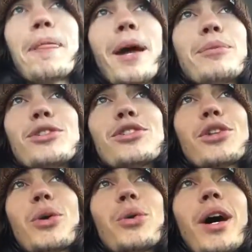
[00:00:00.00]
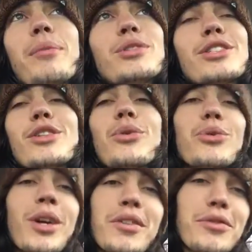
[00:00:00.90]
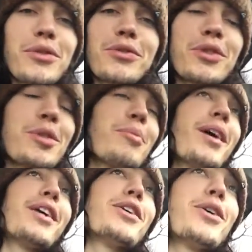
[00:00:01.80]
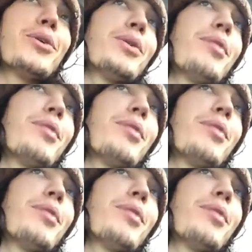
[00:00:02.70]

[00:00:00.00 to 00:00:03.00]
I'm just so I'm just so grateful for the mango.